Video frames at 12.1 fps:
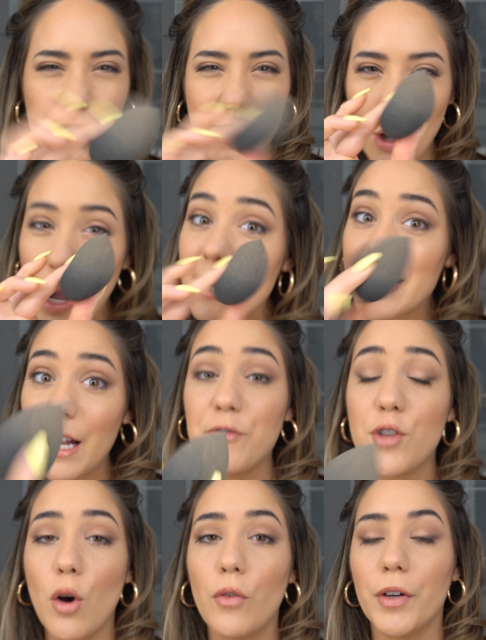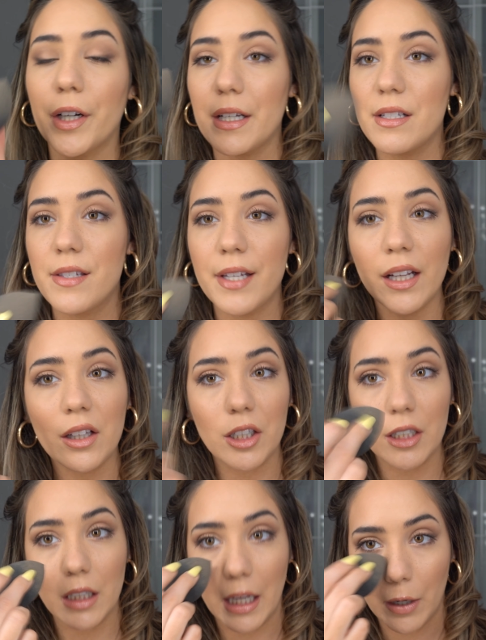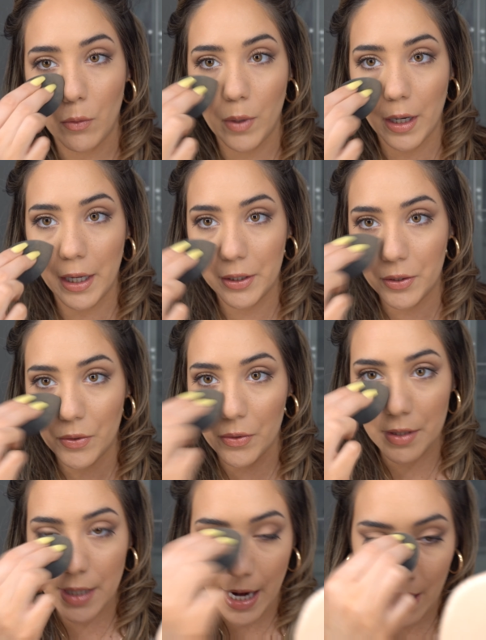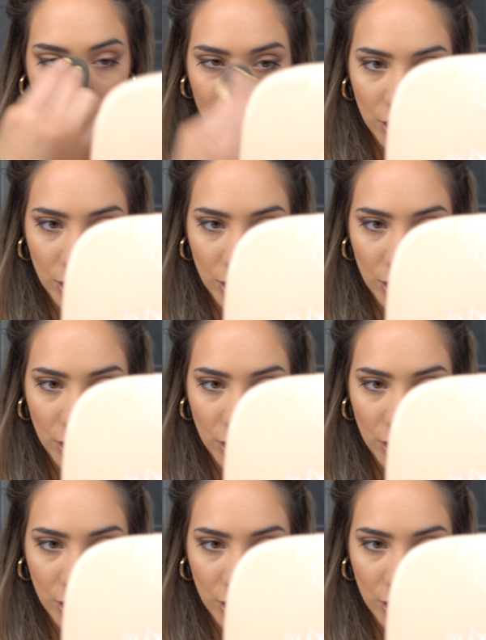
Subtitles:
still has leftover concealer like what I used, and I